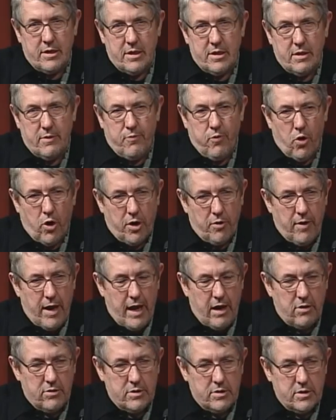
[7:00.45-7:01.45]
the
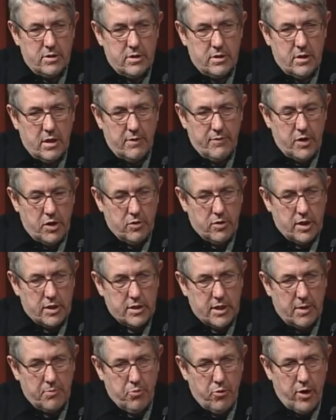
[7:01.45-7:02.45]
foreground of a new
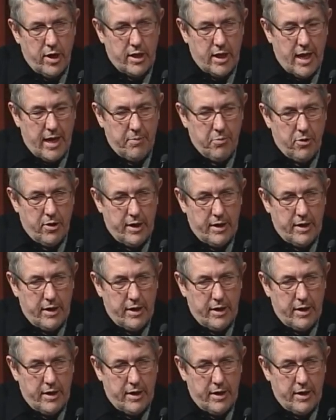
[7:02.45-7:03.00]
contemporary library.